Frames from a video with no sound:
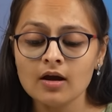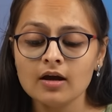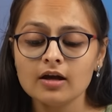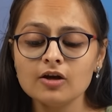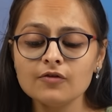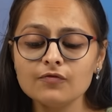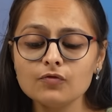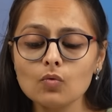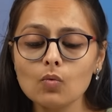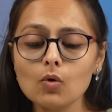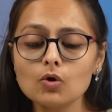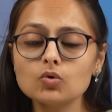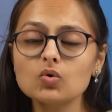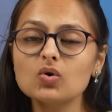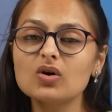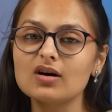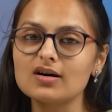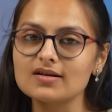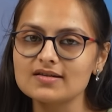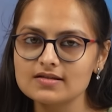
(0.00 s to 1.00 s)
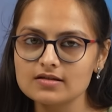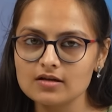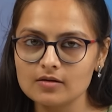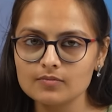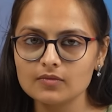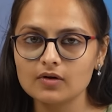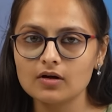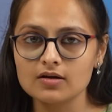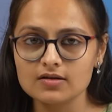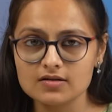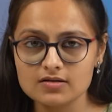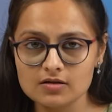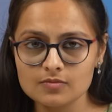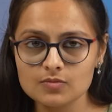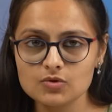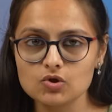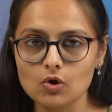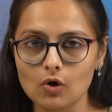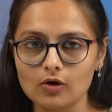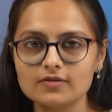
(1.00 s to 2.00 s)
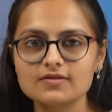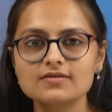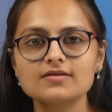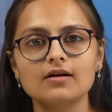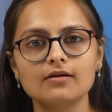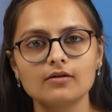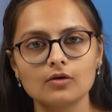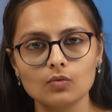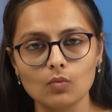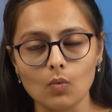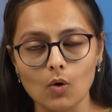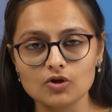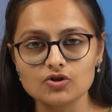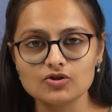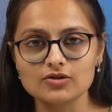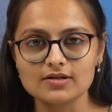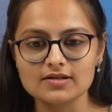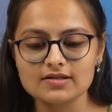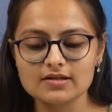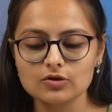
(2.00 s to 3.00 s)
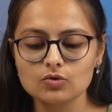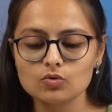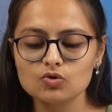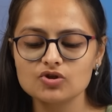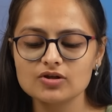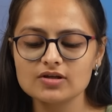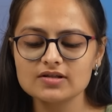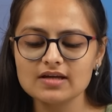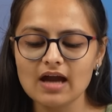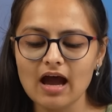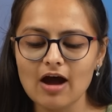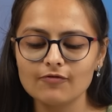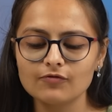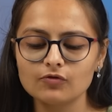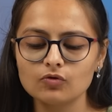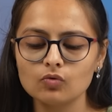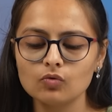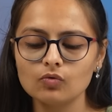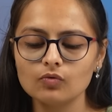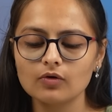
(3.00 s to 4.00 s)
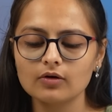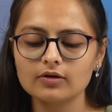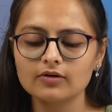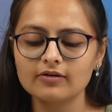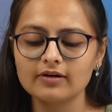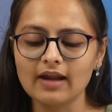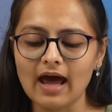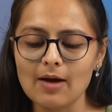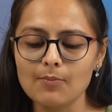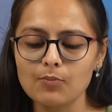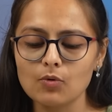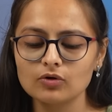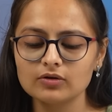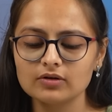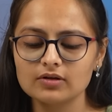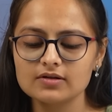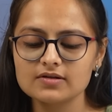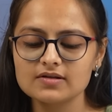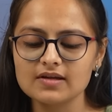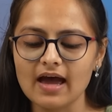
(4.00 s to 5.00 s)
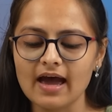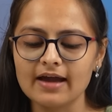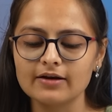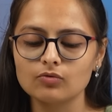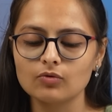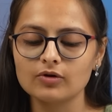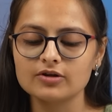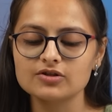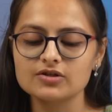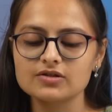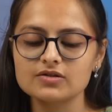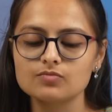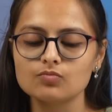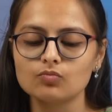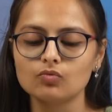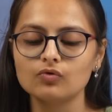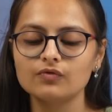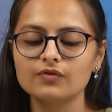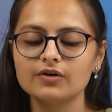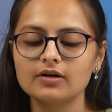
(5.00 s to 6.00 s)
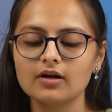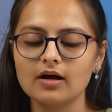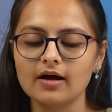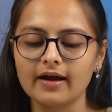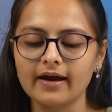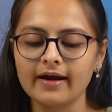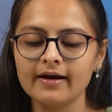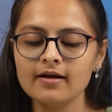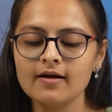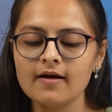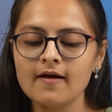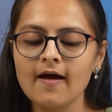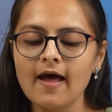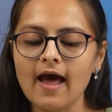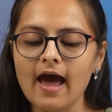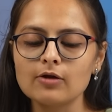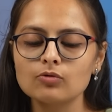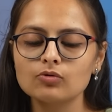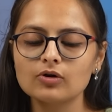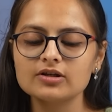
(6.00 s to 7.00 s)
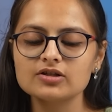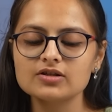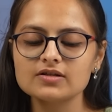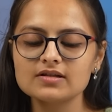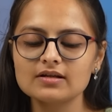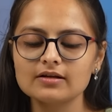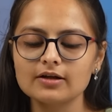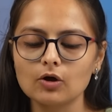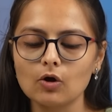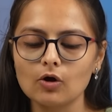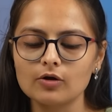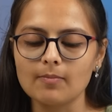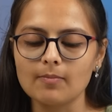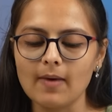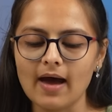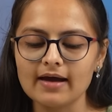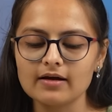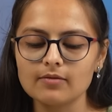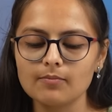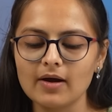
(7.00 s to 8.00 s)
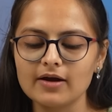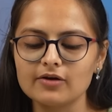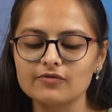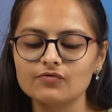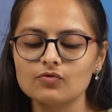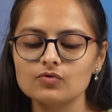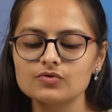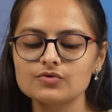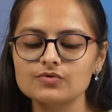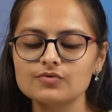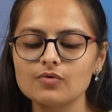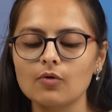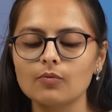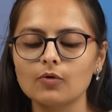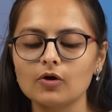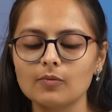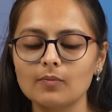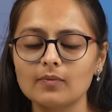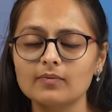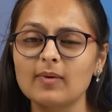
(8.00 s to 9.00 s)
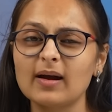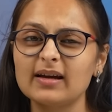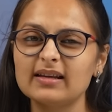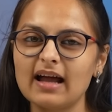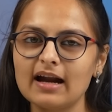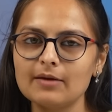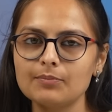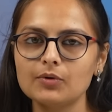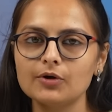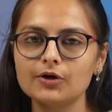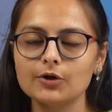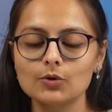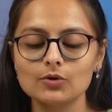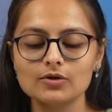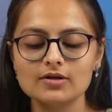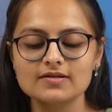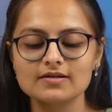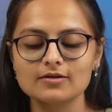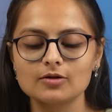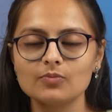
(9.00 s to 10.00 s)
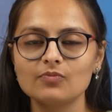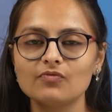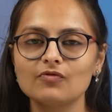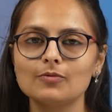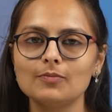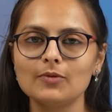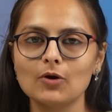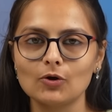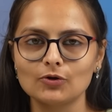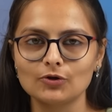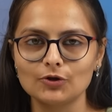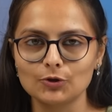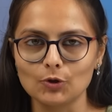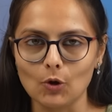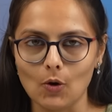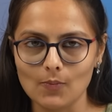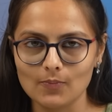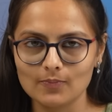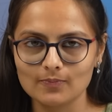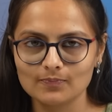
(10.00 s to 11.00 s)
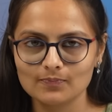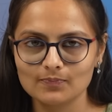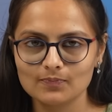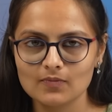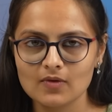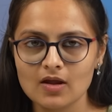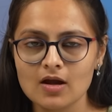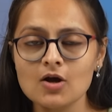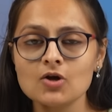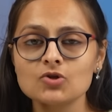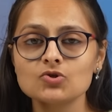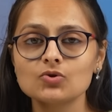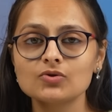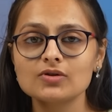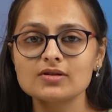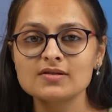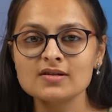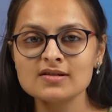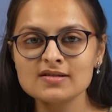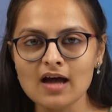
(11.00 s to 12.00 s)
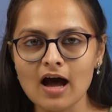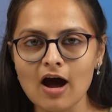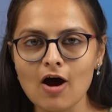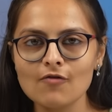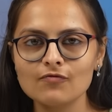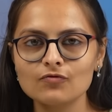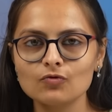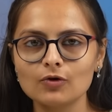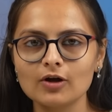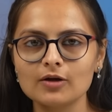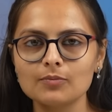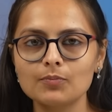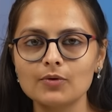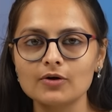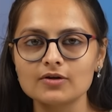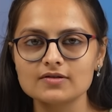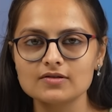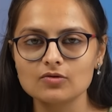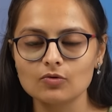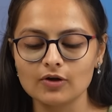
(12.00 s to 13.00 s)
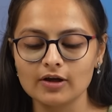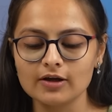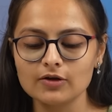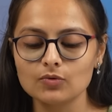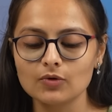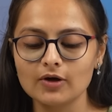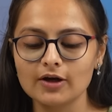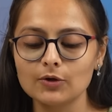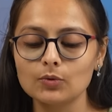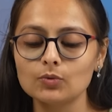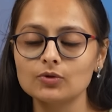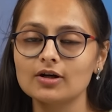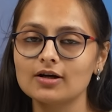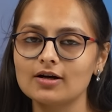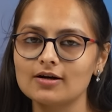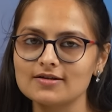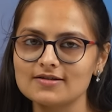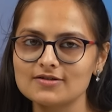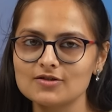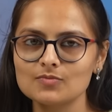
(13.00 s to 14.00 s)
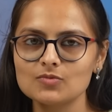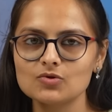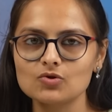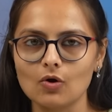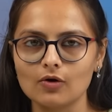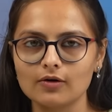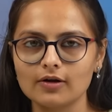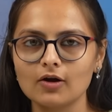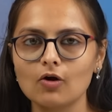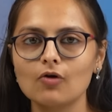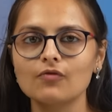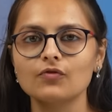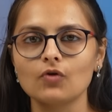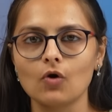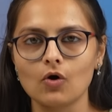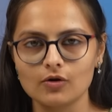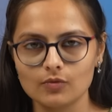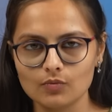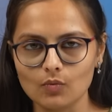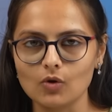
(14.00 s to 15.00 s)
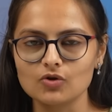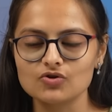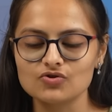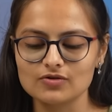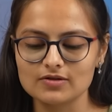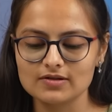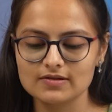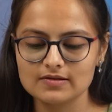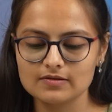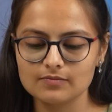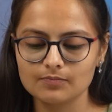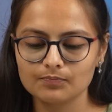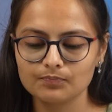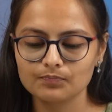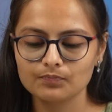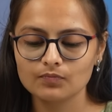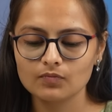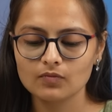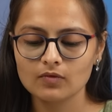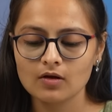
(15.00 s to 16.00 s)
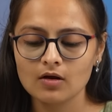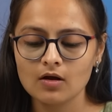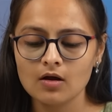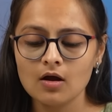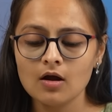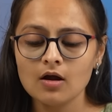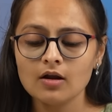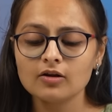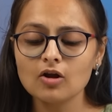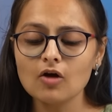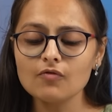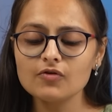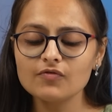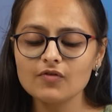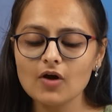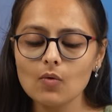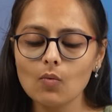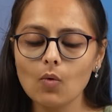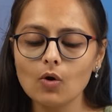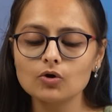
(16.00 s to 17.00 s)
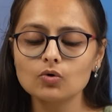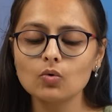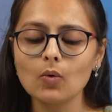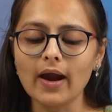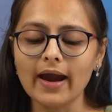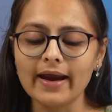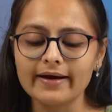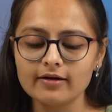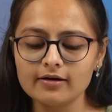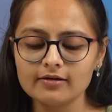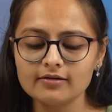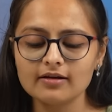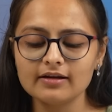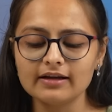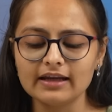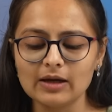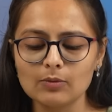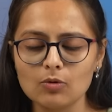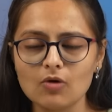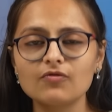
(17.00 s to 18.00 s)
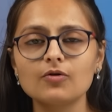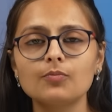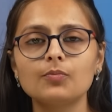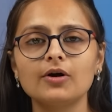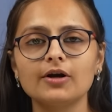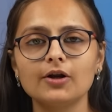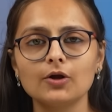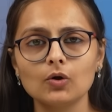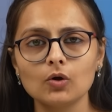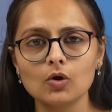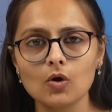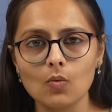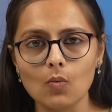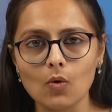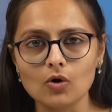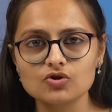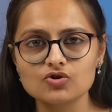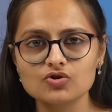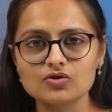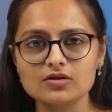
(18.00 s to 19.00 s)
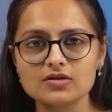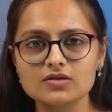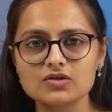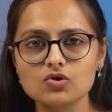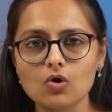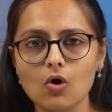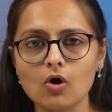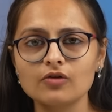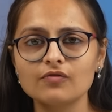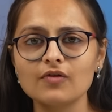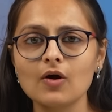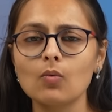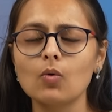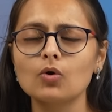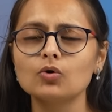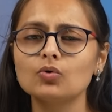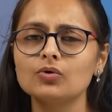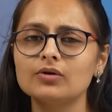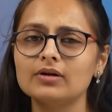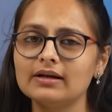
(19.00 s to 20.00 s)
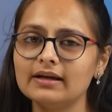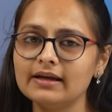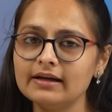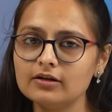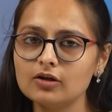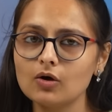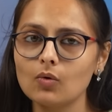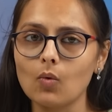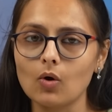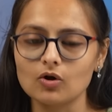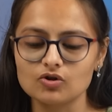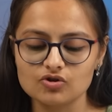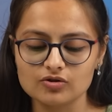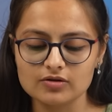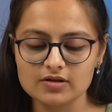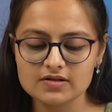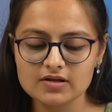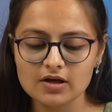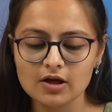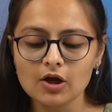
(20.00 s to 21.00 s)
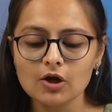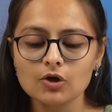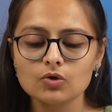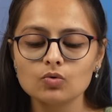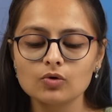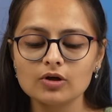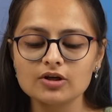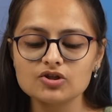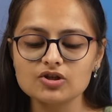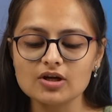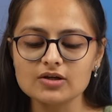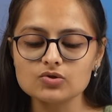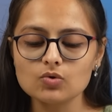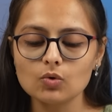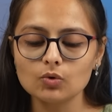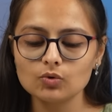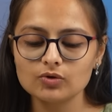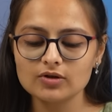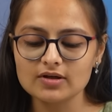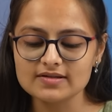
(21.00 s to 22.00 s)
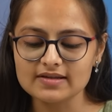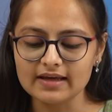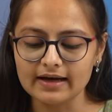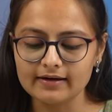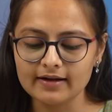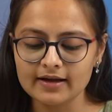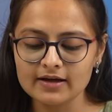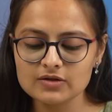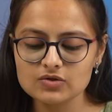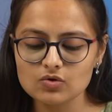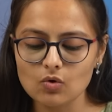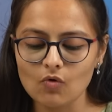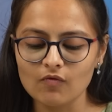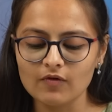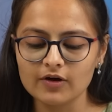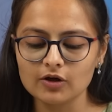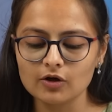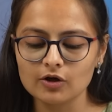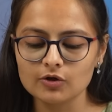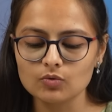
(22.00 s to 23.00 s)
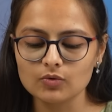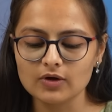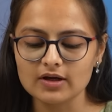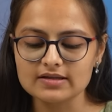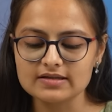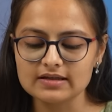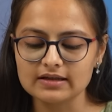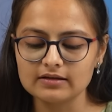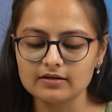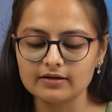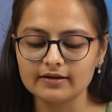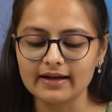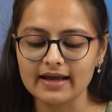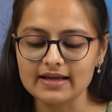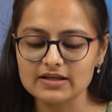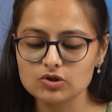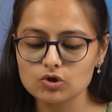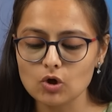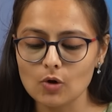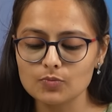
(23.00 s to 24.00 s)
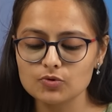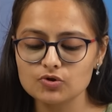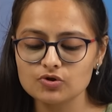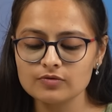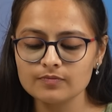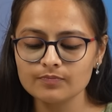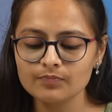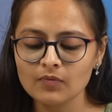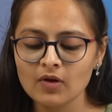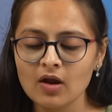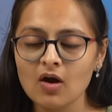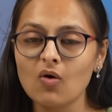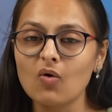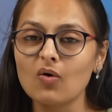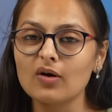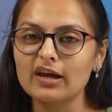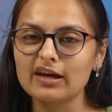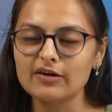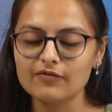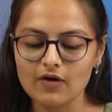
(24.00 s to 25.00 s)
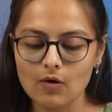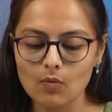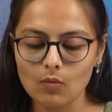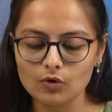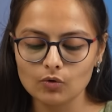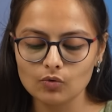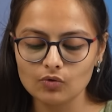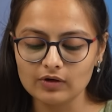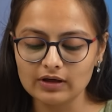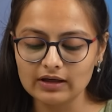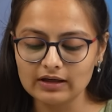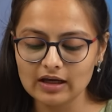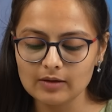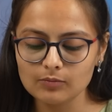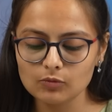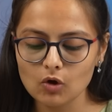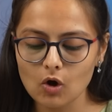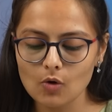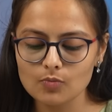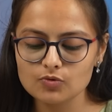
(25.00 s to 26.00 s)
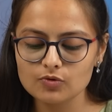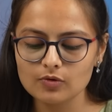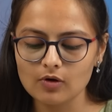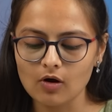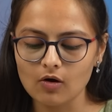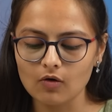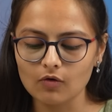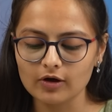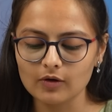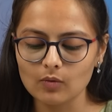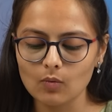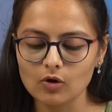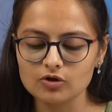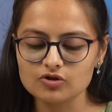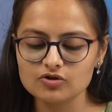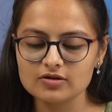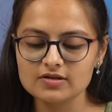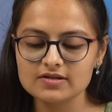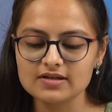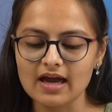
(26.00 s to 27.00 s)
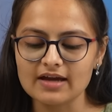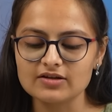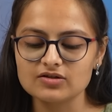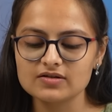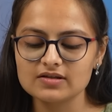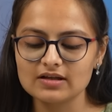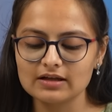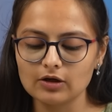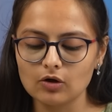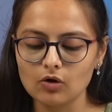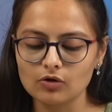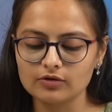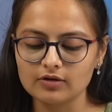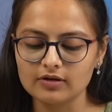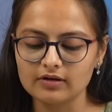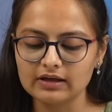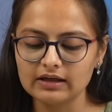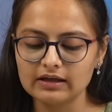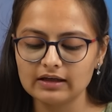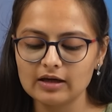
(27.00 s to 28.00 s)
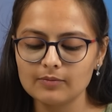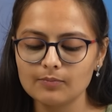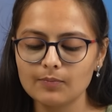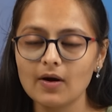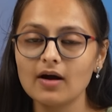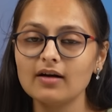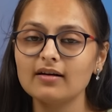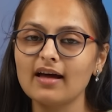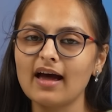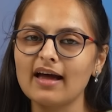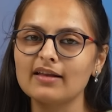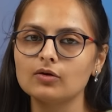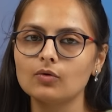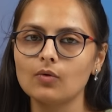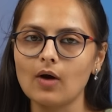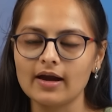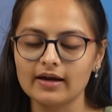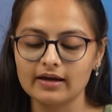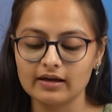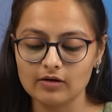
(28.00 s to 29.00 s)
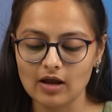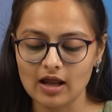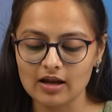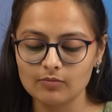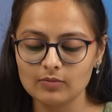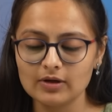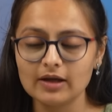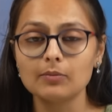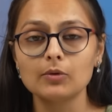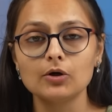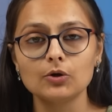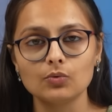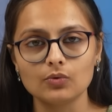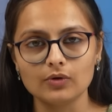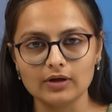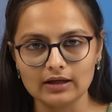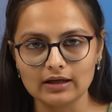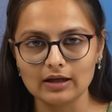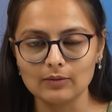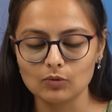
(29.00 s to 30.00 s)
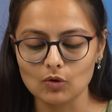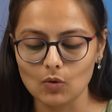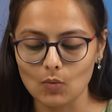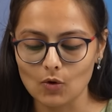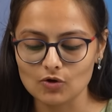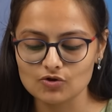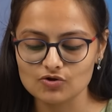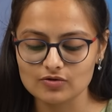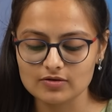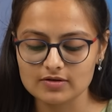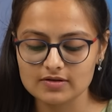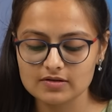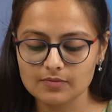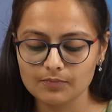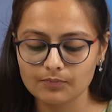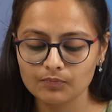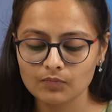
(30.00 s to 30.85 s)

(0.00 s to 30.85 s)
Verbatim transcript: If you want to custom custom start certain watch list, you just have to tap on this and you can just move it ahead and you can just click back. My Infosys okay, my that particular script will be on the top. So this is how you can post okay you can do the custom sorting of your watch list. Now if I want to edit the name of a particular watch list or if I want to delete the watch list, you can just go to the settings over here you can see the test option okay if i want to rename the uh, okay watch list i just click on the rename part and though i can i'll be able to rename the watch list